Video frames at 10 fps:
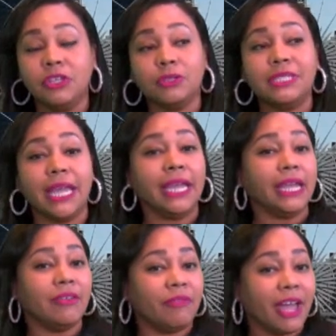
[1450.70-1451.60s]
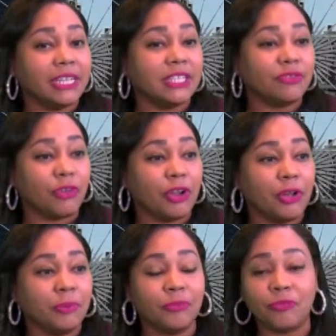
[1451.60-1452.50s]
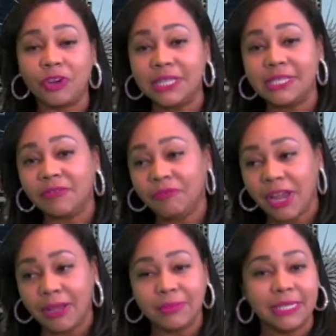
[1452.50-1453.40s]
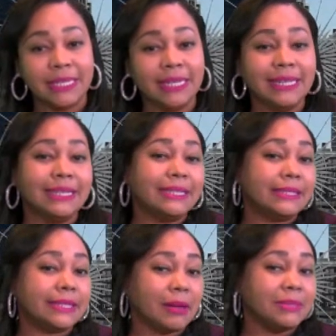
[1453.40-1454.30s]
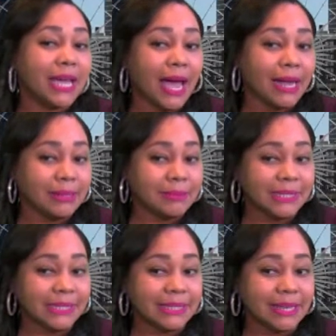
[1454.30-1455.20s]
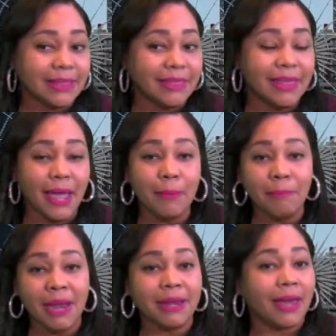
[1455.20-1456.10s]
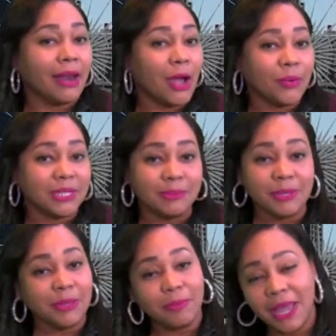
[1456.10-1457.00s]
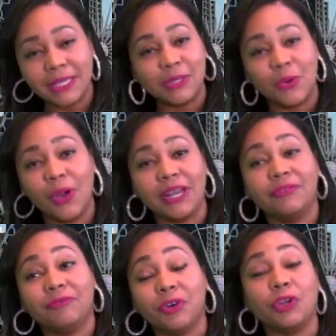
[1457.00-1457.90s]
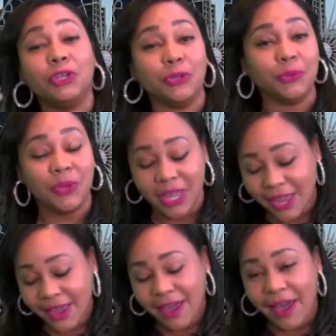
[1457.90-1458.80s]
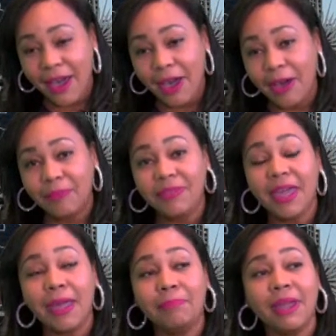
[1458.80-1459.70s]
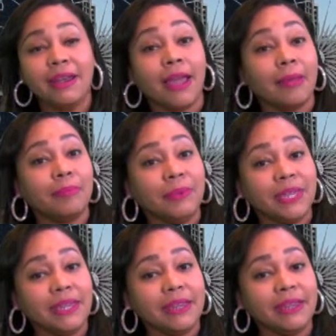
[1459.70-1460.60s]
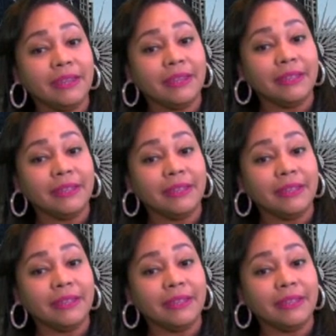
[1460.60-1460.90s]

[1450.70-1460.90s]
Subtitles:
taking advice from friends and family. Sometimes that may not always be the best way for you. That may not be